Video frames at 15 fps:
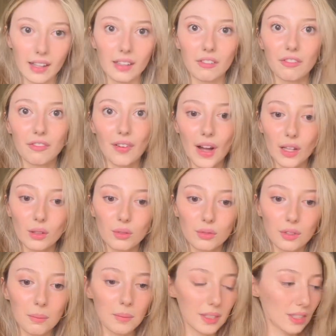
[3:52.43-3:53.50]
of fell
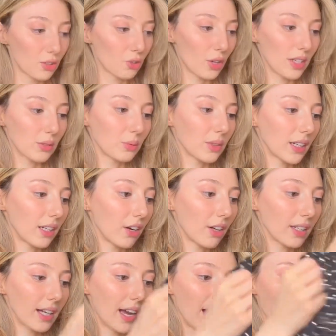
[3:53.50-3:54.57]
from this dress when I
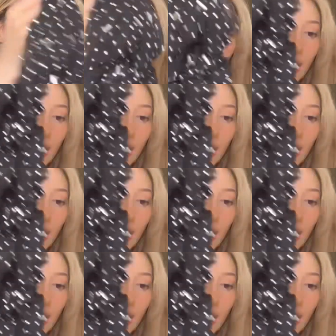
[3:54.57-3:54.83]
got it out.